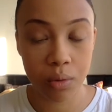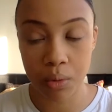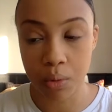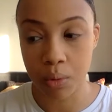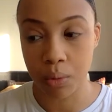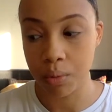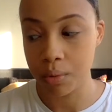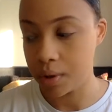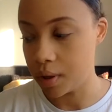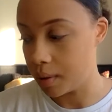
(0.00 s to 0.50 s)

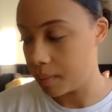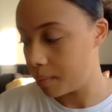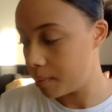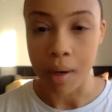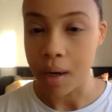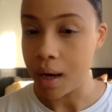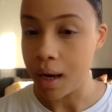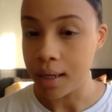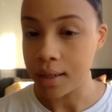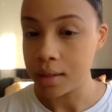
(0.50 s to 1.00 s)
call them.
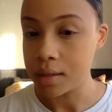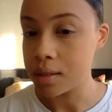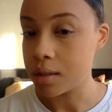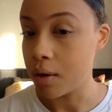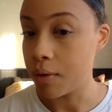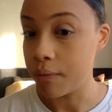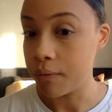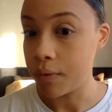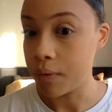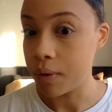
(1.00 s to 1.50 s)
I just
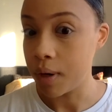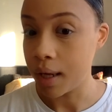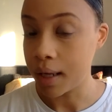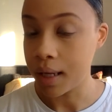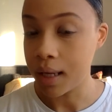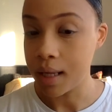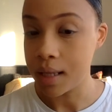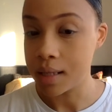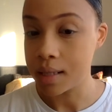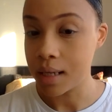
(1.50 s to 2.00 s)
don't feel like
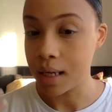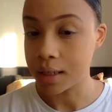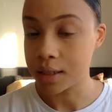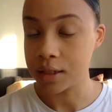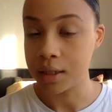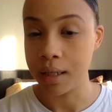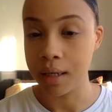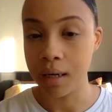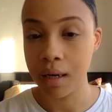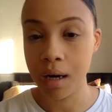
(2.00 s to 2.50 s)
it's
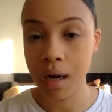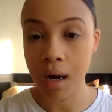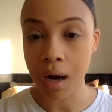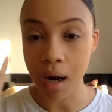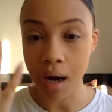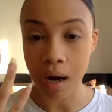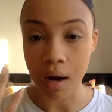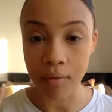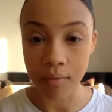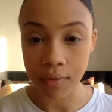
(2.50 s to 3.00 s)
actually
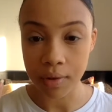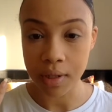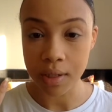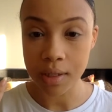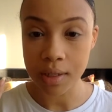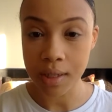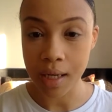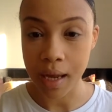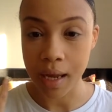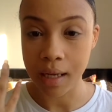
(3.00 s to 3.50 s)

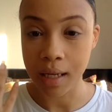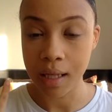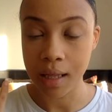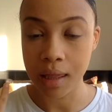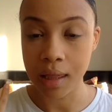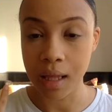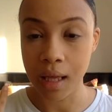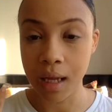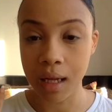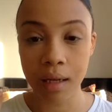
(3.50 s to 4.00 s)
covered
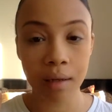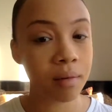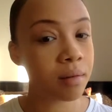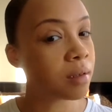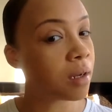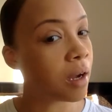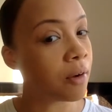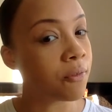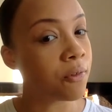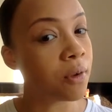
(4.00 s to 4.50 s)
anything.
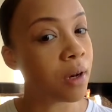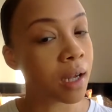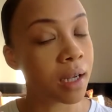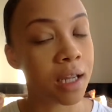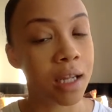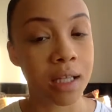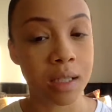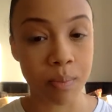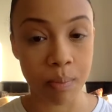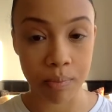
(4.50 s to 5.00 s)
I feel like
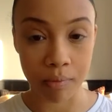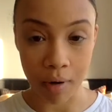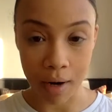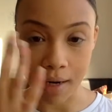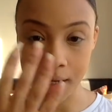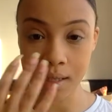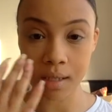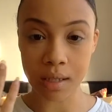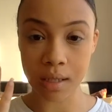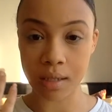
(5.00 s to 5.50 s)
it's
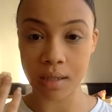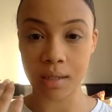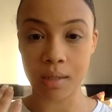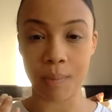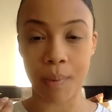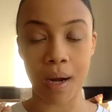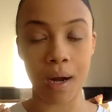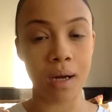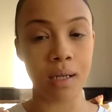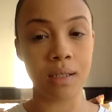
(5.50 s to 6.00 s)
brightened
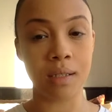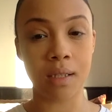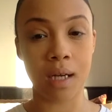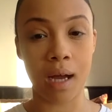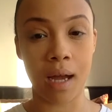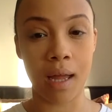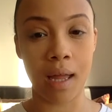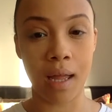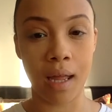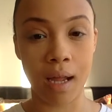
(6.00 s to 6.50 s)
my under
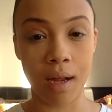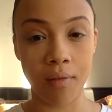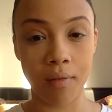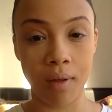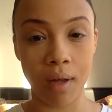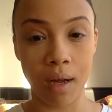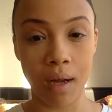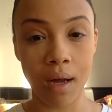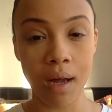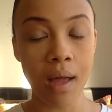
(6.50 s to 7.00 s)
eye
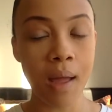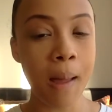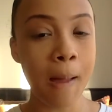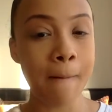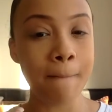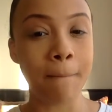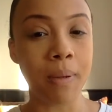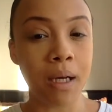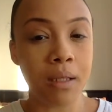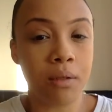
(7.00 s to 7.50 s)
area,
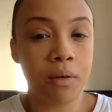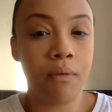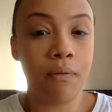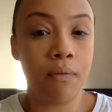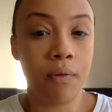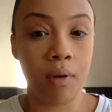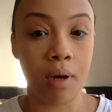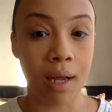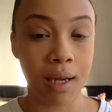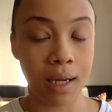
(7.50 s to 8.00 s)
but I don't
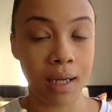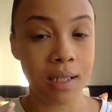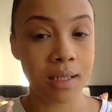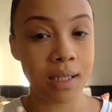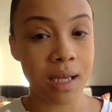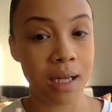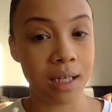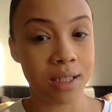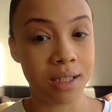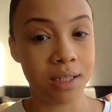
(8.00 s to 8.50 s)
feel like it's
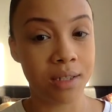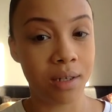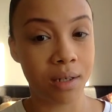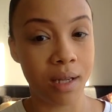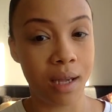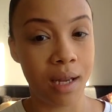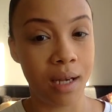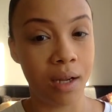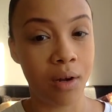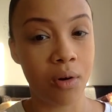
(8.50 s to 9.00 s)
actually done
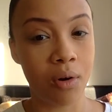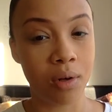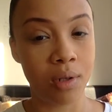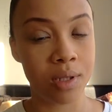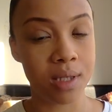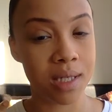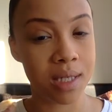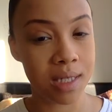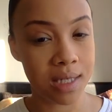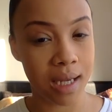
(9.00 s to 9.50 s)
any
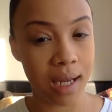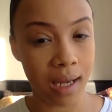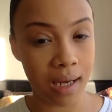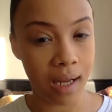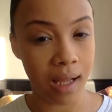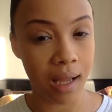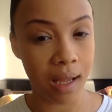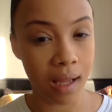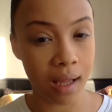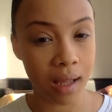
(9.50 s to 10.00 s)

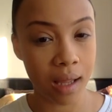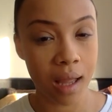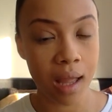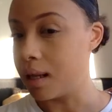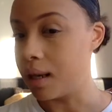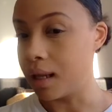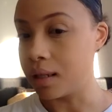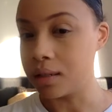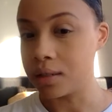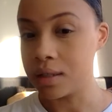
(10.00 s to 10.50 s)
concealing,
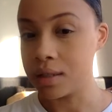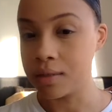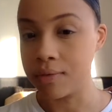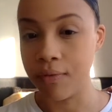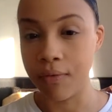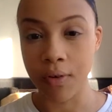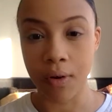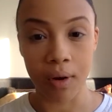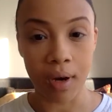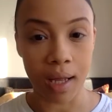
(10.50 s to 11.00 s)
and I just
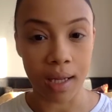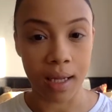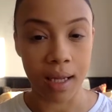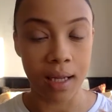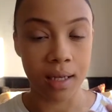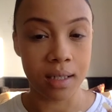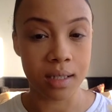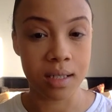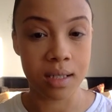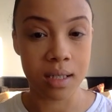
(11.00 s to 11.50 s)
feel like
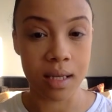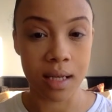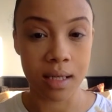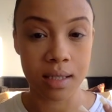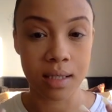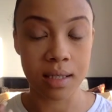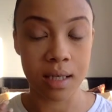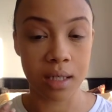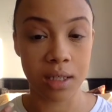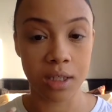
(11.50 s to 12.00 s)
it just
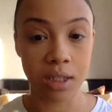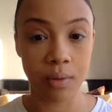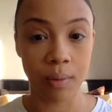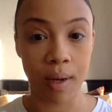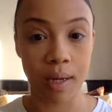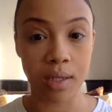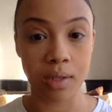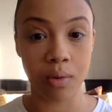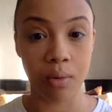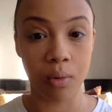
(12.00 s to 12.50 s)

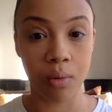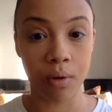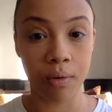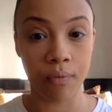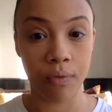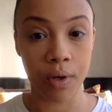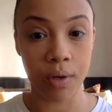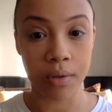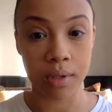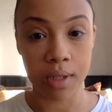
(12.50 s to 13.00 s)
accentuates all of
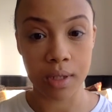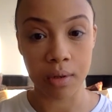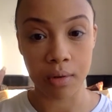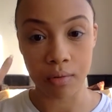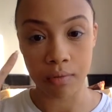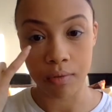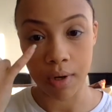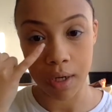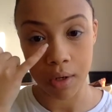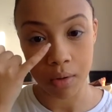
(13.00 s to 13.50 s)
those little
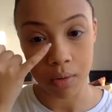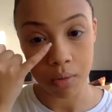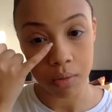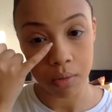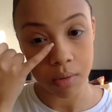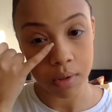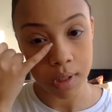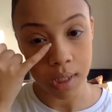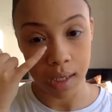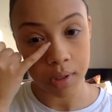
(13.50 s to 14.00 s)

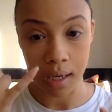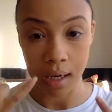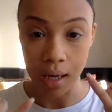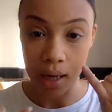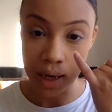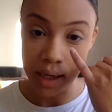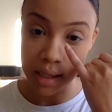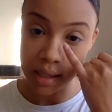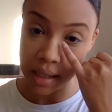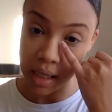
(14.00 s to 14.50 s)
wrinkles and
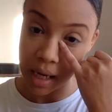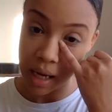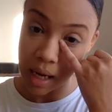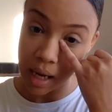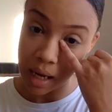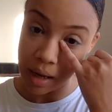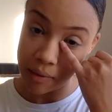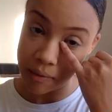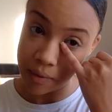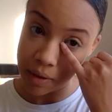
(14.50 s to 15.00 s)
lines that I
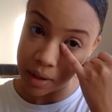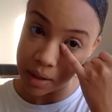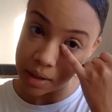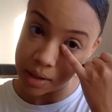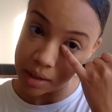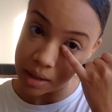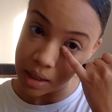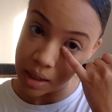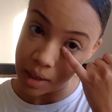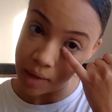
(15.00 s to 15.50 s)
have
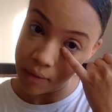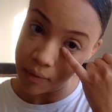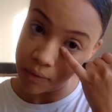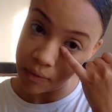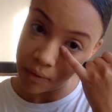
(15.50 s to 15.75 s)
underneath